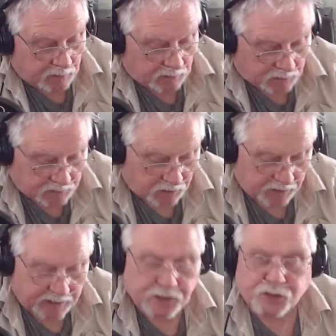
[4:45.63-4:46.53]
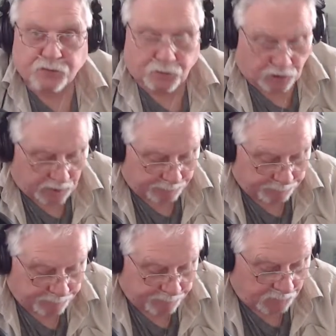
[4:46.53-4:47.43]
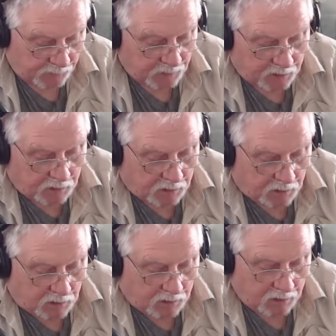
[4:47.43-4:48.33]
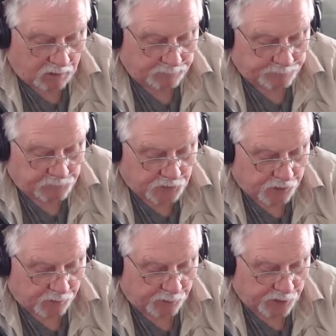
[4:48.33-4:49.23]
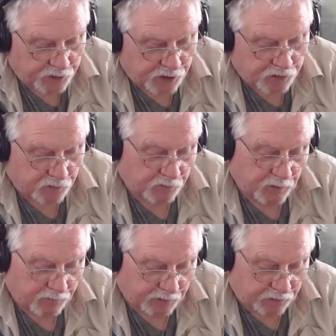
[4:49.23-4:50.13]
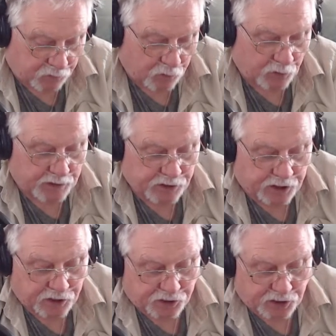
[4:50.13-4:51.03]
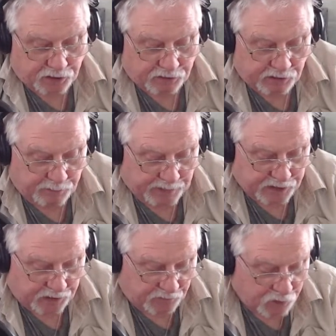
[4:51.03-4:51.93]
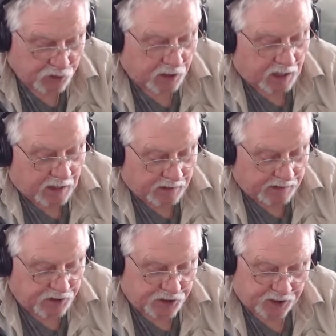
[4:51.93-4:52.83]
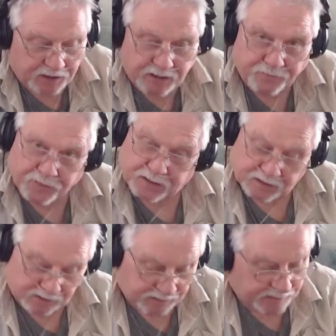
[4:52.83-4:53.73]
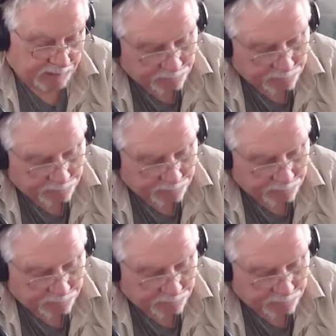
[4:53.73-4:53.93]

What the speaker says: So, in case you forgot. The Trump administration, via former Education Secretary Betsy DeVos, then significantly